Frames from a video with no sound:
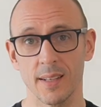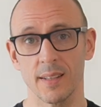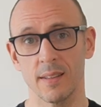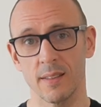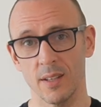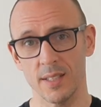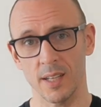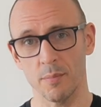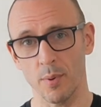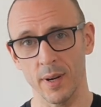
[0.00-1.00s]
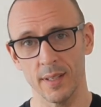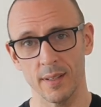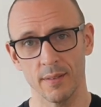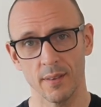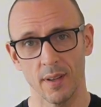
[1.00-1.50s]
a 30-second break,
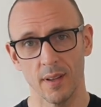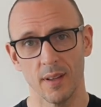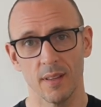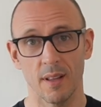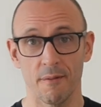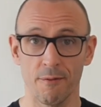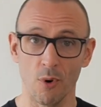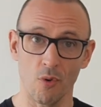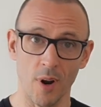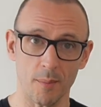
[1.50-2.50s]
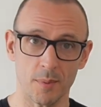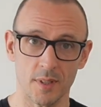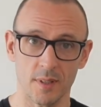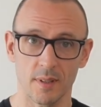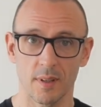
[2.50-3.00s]
then 4
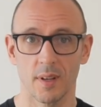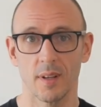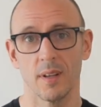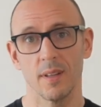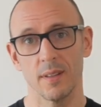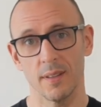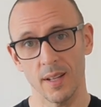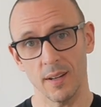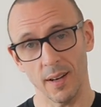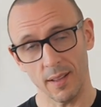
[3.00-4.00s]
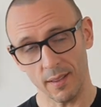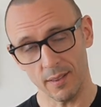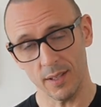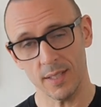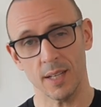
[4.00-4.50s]
reps, then another
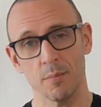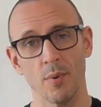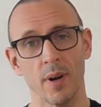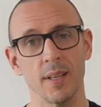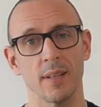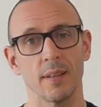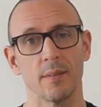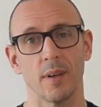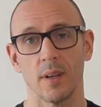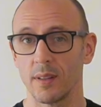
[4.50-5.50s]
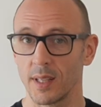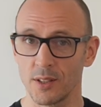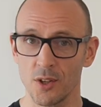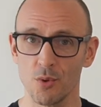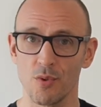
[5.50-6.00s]
30-second break, then
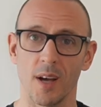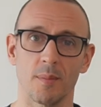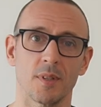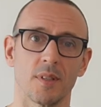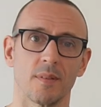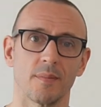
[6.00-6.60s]
2 reps.